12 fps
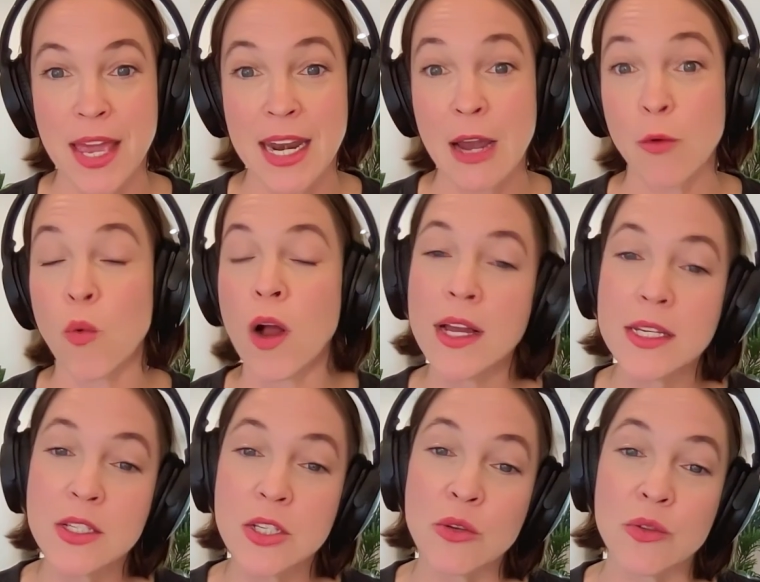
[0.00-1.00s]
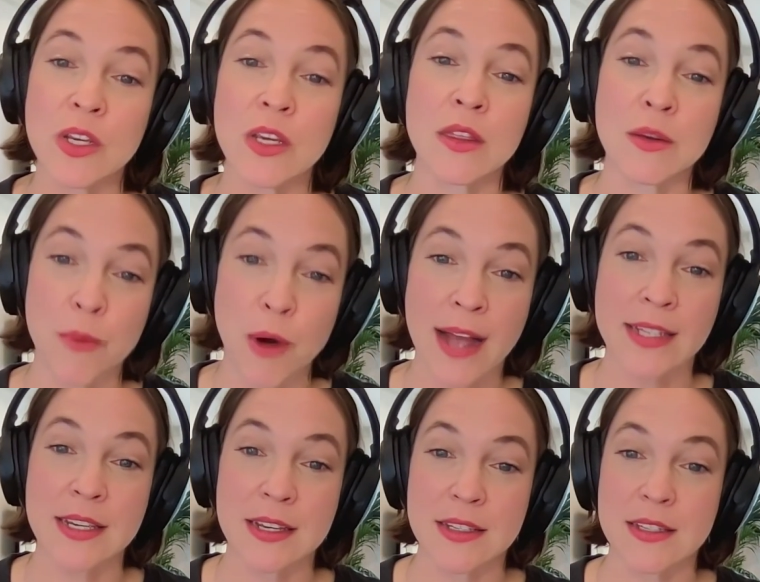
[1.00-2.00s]
And I was using the
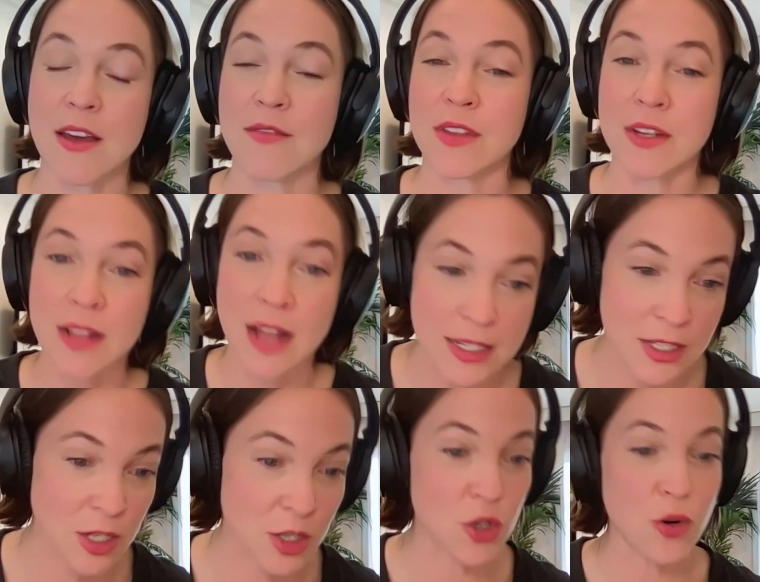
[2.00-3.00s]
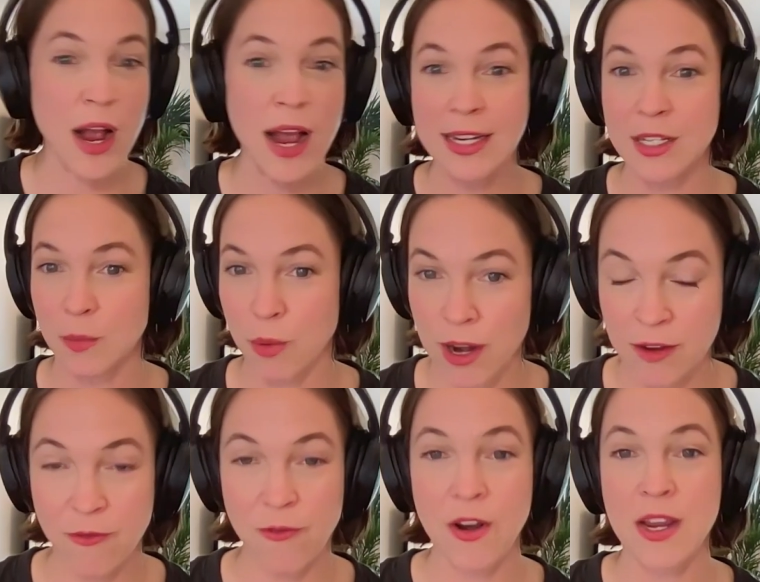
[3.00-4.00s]
practice of the class to try to break
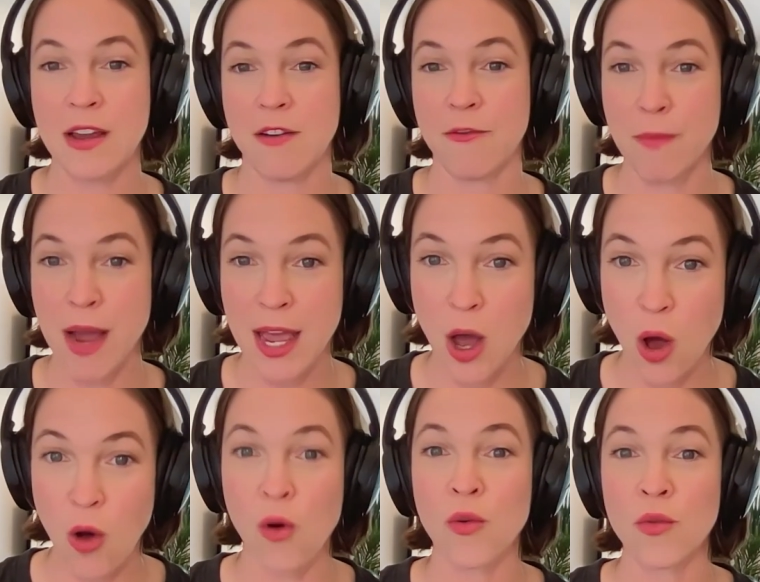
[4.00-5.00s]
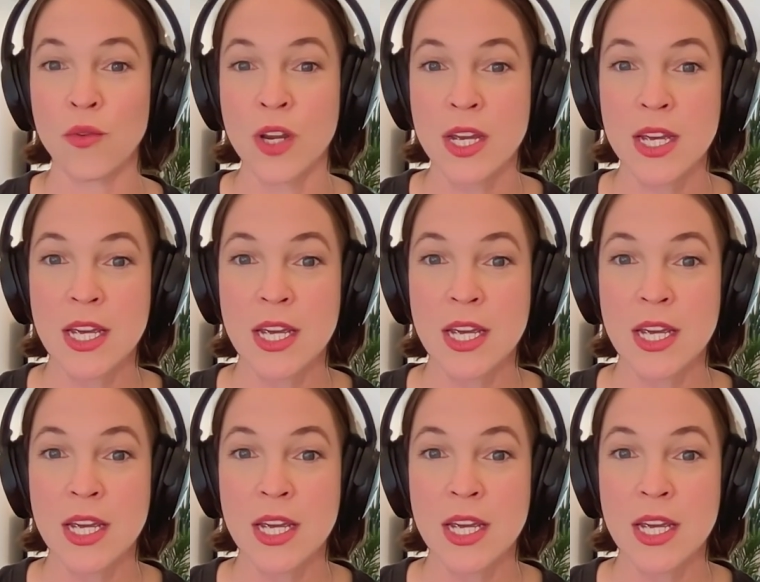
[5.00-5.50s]
free of my own